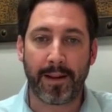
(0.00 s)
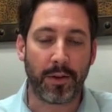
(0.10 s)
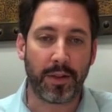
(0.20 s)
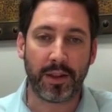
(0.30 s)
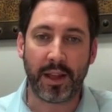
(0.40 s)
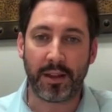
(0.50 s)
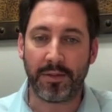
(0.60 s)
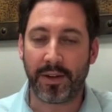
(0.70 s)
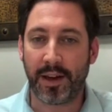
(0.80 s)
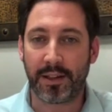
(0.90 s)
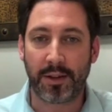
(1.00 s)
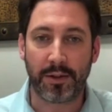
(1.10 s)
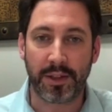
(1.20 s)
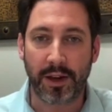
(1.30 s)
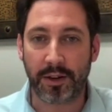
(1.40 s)
I don't think that defines
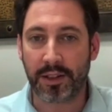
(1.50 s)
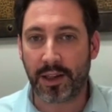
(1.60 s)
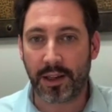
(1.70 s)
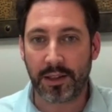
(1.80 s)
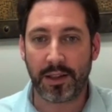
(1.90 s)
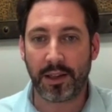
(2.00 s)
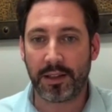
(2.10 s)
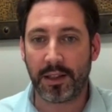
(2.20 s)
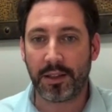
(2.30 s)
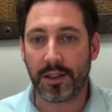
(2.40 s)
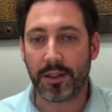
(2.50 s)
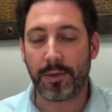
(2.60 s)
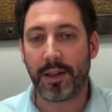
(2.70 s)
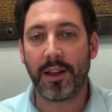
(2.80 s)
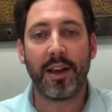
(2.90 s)
our entire
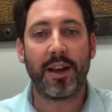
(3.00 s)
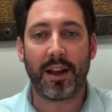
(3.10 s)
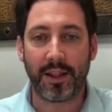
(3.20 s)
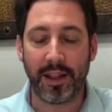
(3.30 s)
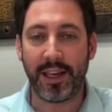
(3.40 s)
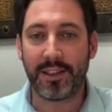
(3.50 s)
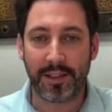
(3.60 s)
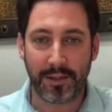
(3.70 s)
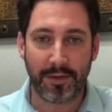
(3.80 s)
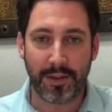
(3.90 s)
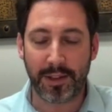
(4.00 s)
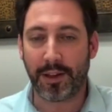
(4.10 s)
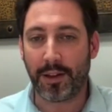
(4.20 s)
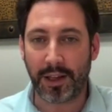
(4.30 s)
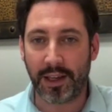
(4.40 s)
existence, but at least
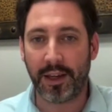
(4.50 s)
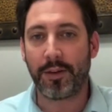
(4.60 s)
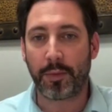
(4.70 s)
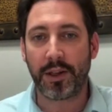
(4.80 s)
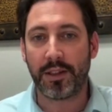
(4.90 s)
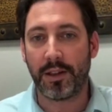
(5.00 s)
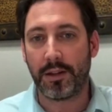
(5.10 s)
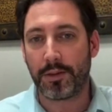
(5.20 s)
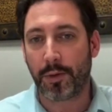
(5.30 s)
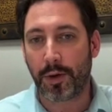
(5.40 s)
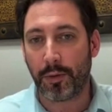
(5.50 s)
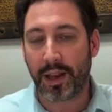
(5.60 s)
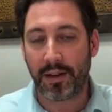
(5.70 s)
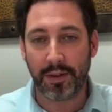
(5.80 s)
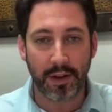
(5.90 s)
physically here and present in this world,
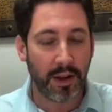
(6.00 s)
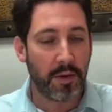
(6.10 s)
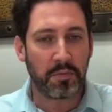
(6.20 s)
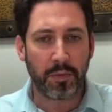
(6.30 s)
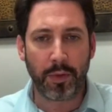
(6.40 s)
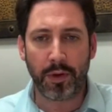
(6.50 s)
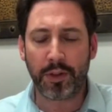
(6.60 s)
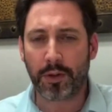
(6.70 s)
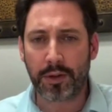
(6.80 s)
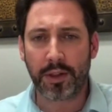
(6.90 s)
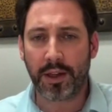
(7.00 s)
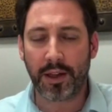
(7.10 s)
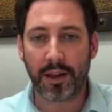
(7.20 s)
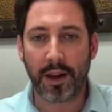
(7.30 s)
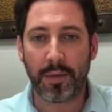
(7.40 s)
we have a very short
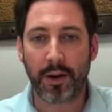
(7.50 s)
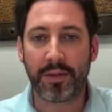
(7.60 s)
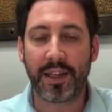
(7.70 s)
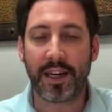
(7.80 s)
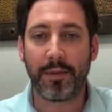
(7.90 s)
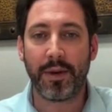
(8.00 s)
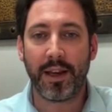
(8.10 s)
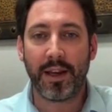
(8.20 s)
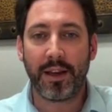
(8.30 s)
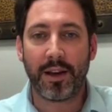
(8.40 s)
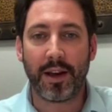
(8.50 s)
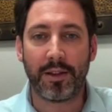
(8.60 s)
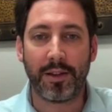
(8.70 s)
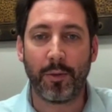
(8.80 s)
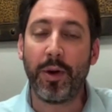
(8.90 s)
amount of time,
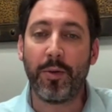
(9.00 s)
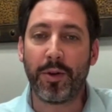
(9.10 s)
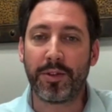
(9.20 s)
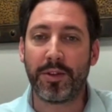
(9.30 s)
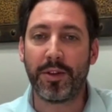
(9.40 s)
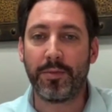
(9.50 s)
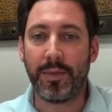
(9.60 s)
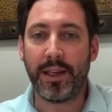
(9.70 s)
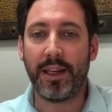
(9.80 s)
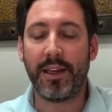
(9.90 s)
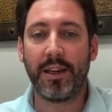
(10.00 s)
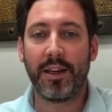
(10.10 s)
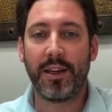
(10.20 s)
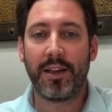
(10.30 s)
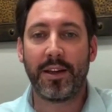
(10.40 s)
and we want to be